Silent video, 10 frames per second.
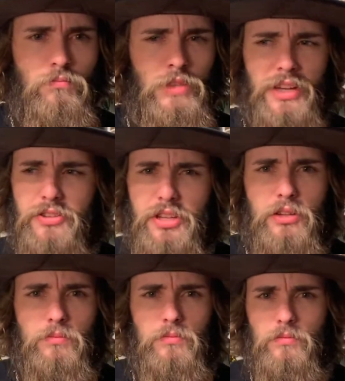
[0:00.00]
hey
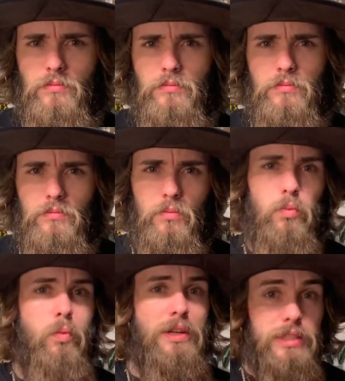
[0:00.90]
Dylan,
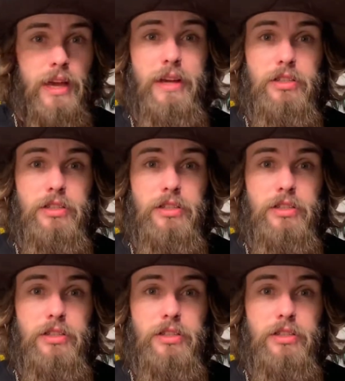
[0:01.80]
what the heck's